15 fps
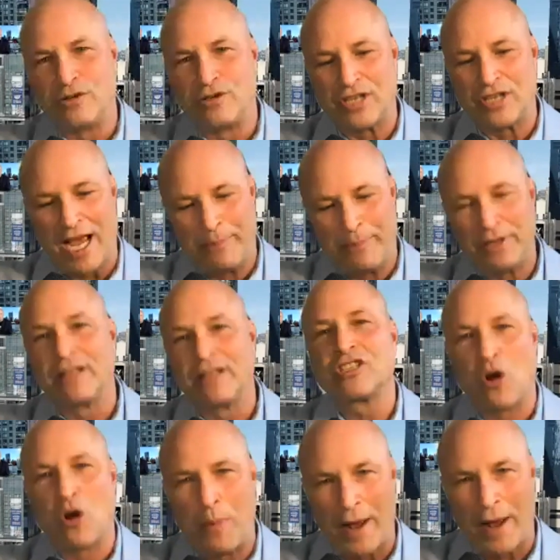too sappy, let's
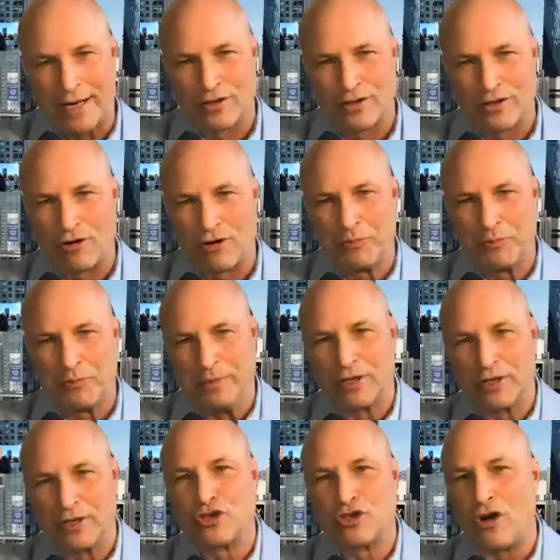go back to the rugby,
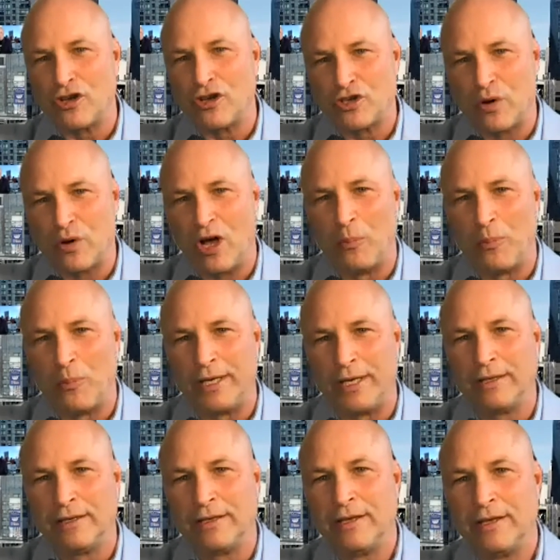because you're also
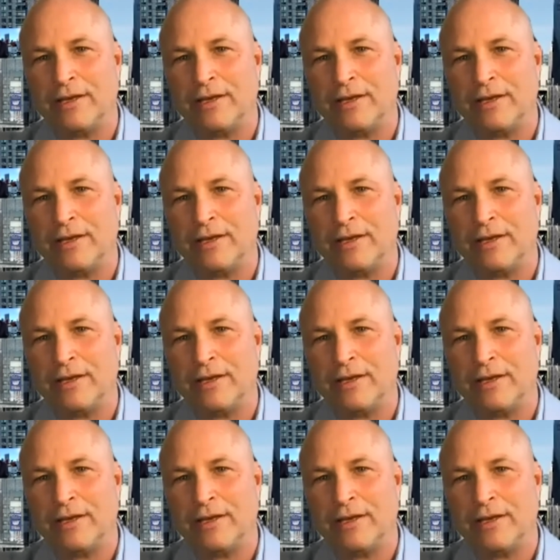helping